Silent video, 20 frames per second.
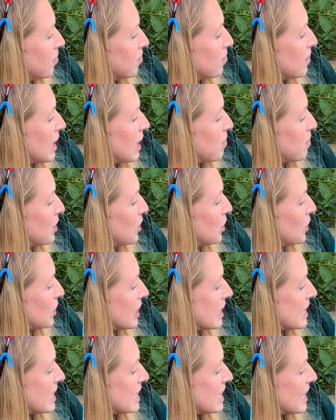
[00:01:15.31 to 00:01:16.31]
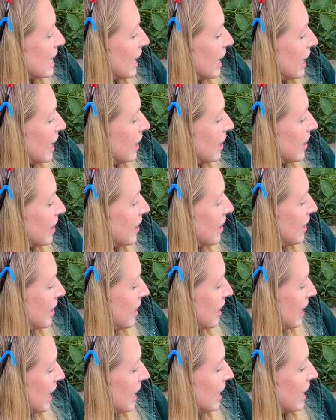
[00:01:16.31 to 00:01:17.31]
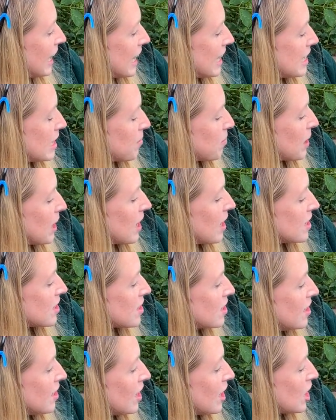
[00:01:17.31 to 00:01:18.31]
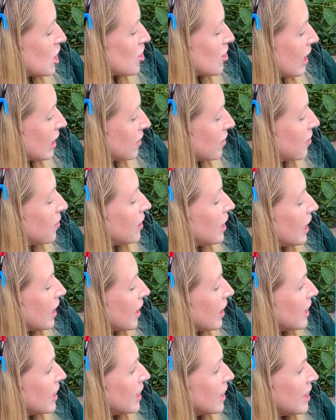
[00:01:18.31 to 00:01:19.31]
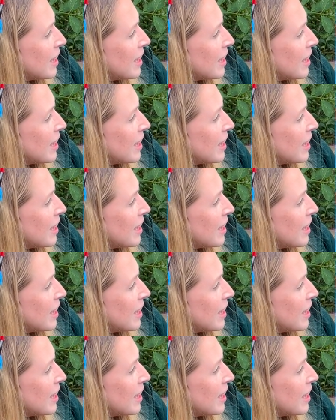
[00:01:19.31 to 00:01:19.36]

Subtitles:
maybe you can see a ladybird, a dragonfly,